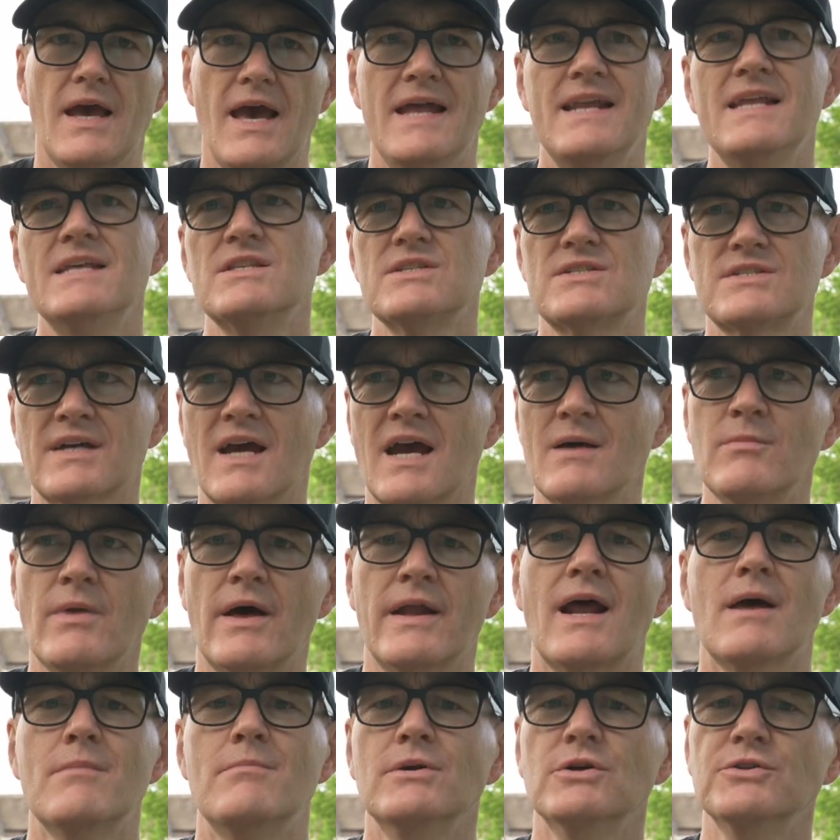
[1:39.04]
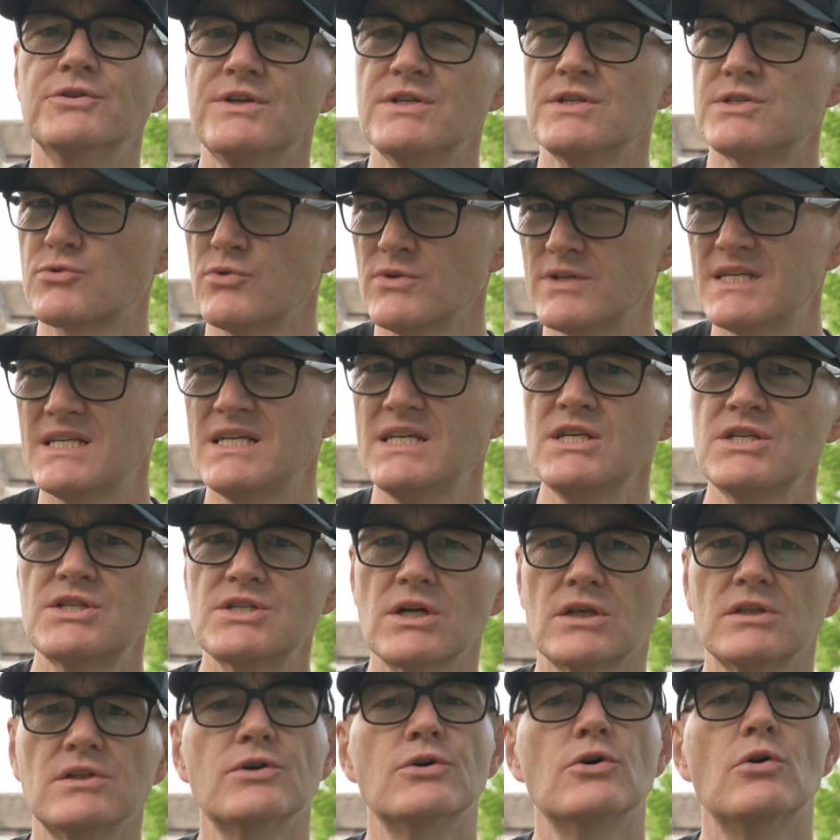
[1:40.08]
And in this timeline, I build in
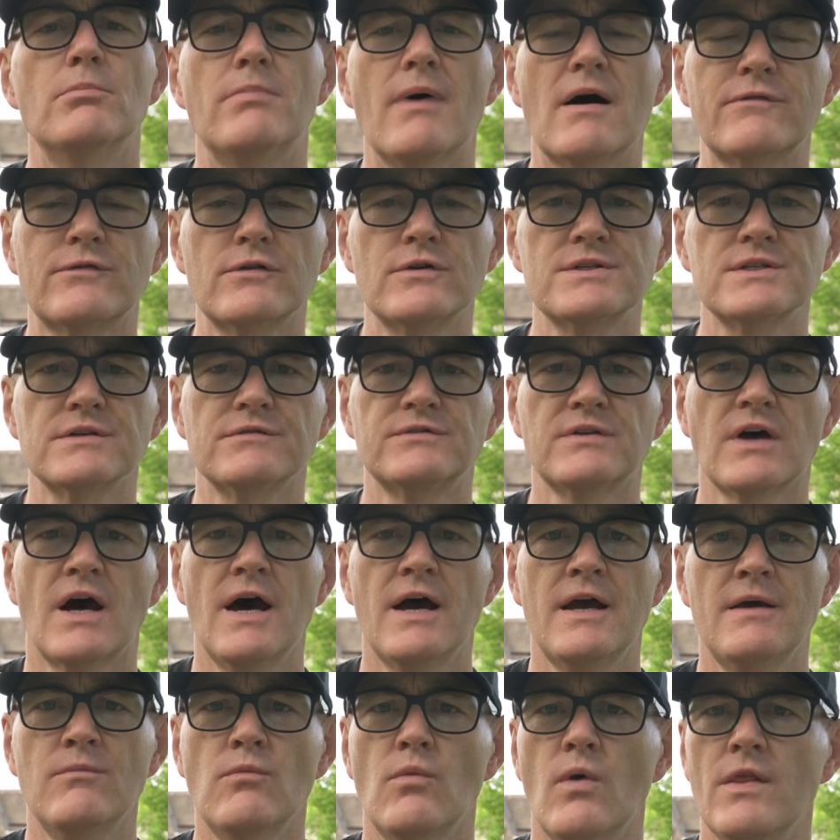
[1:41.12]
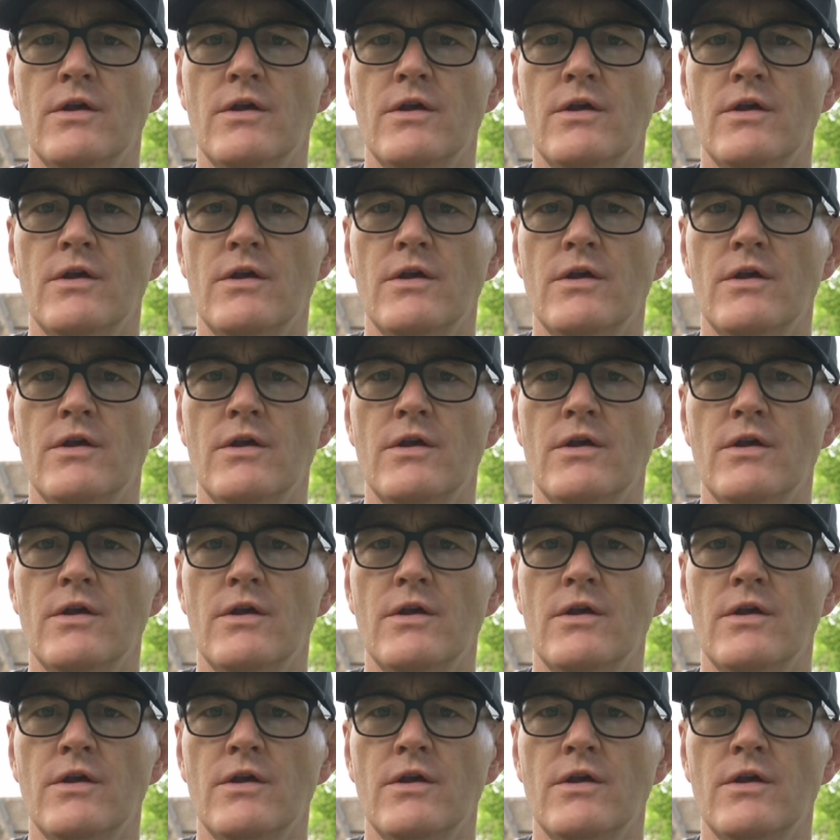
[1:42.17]
strategic little buffers of time,